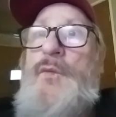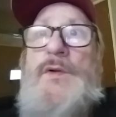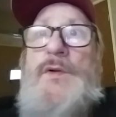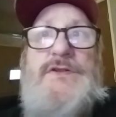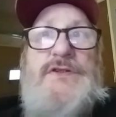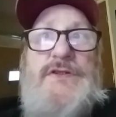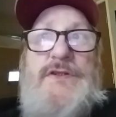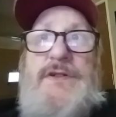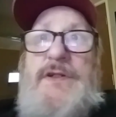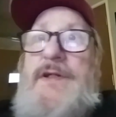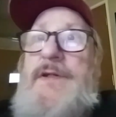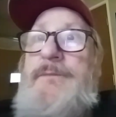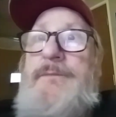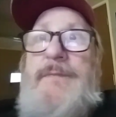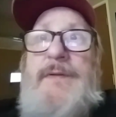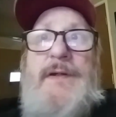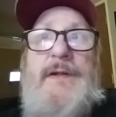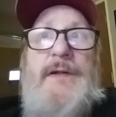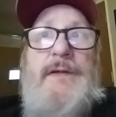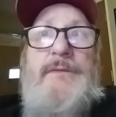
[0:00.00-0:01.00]
One
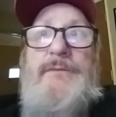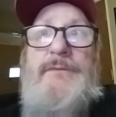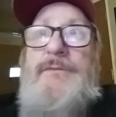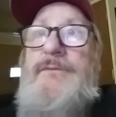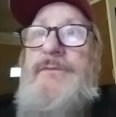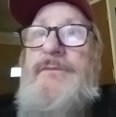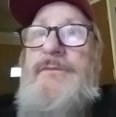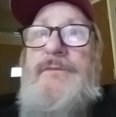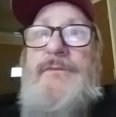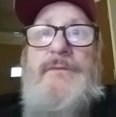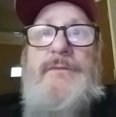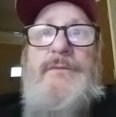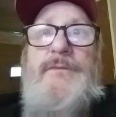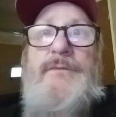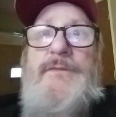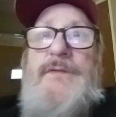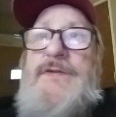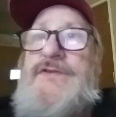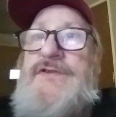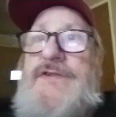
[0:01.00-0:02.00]
slip, man.
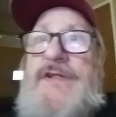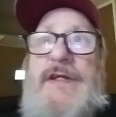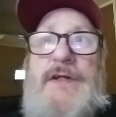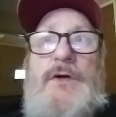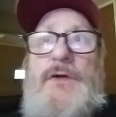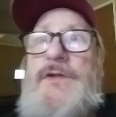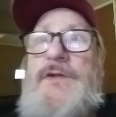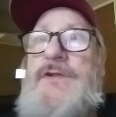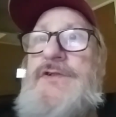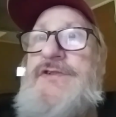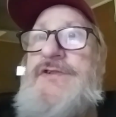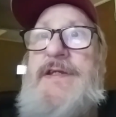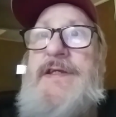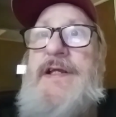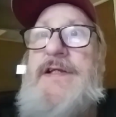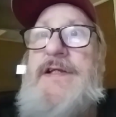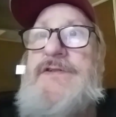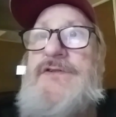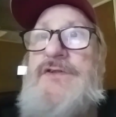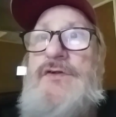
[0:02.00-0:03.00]
All the
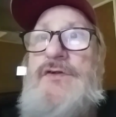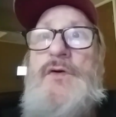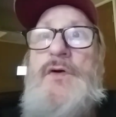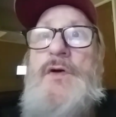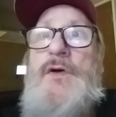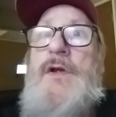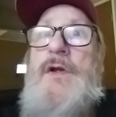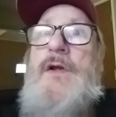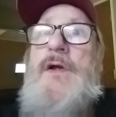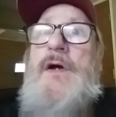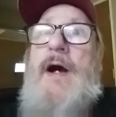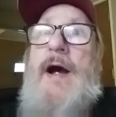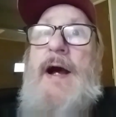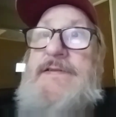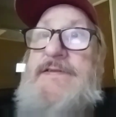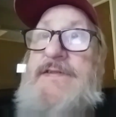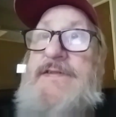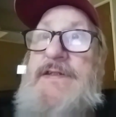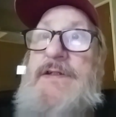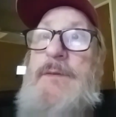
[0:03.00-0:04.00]
snake has to do.
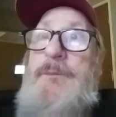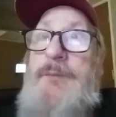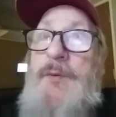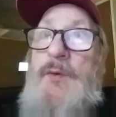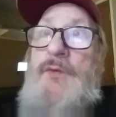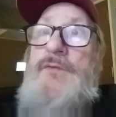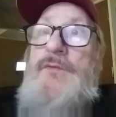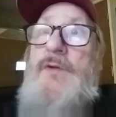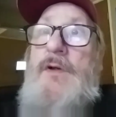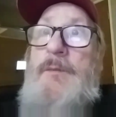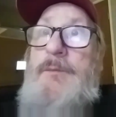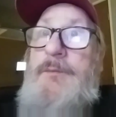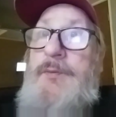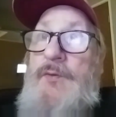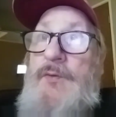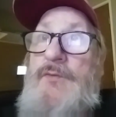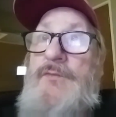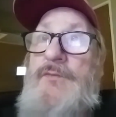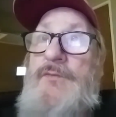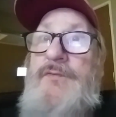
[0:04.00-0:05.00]
I seen a boon
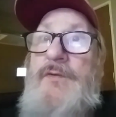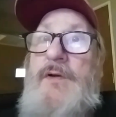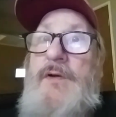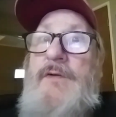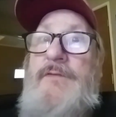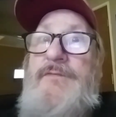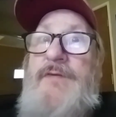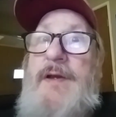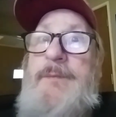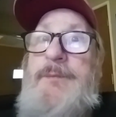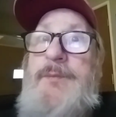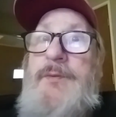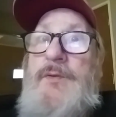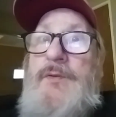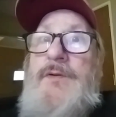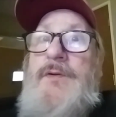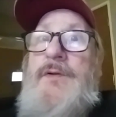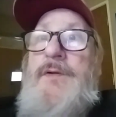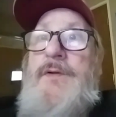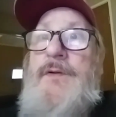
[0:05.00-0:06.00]

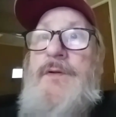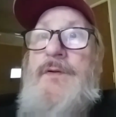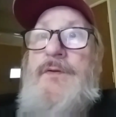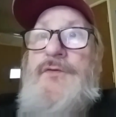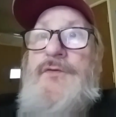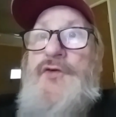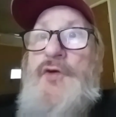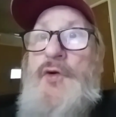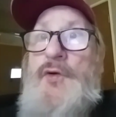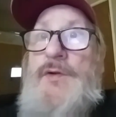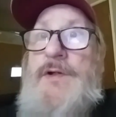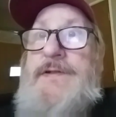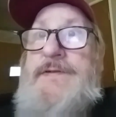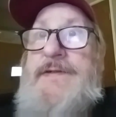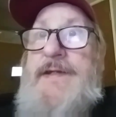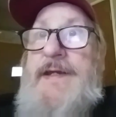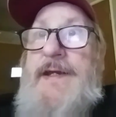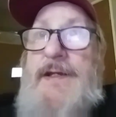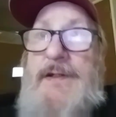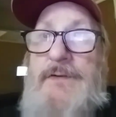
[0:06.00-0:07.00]
viper turn
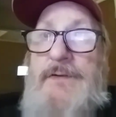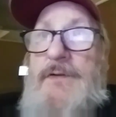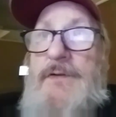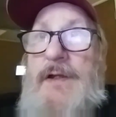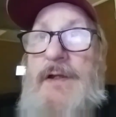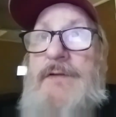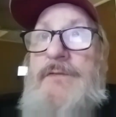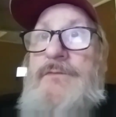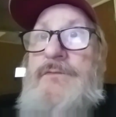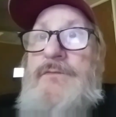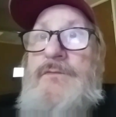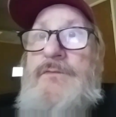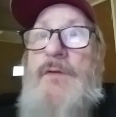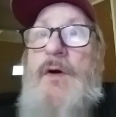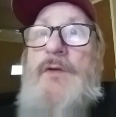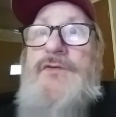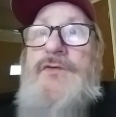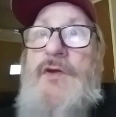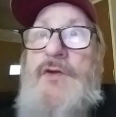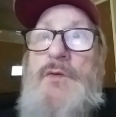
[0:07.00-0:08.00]
its head, and
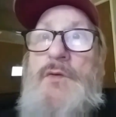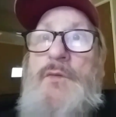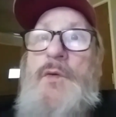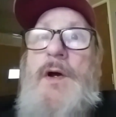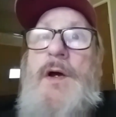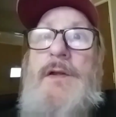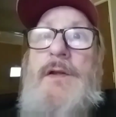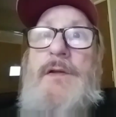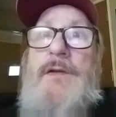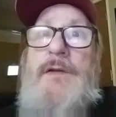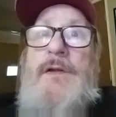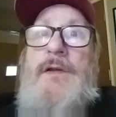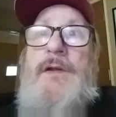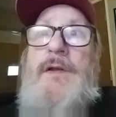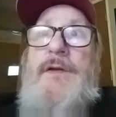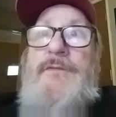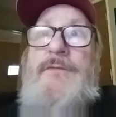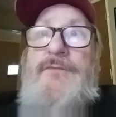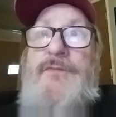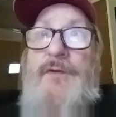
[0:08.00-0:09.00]
I'll tell you what,
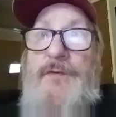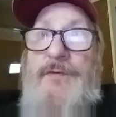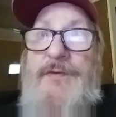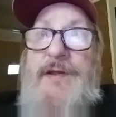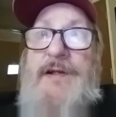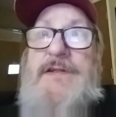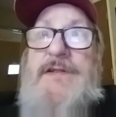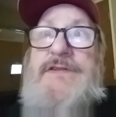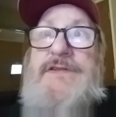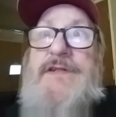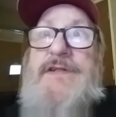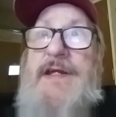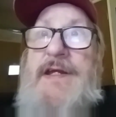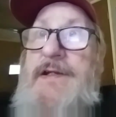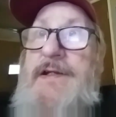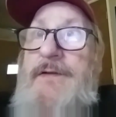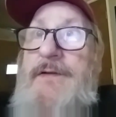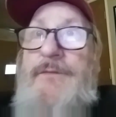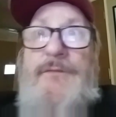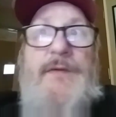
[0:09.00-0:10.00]
for a thick
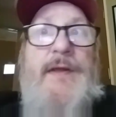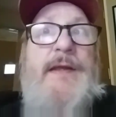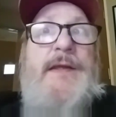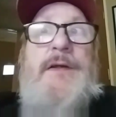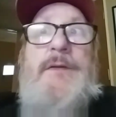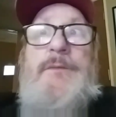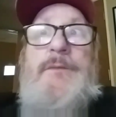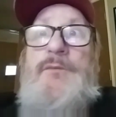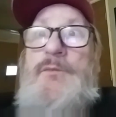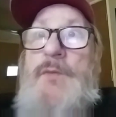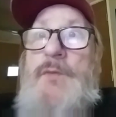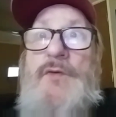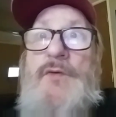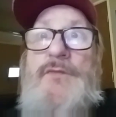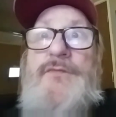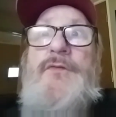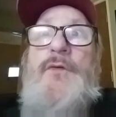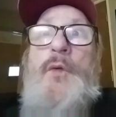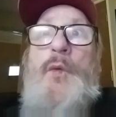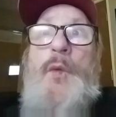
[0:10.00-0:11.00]
snake, they could
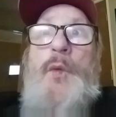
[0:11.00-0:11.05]
move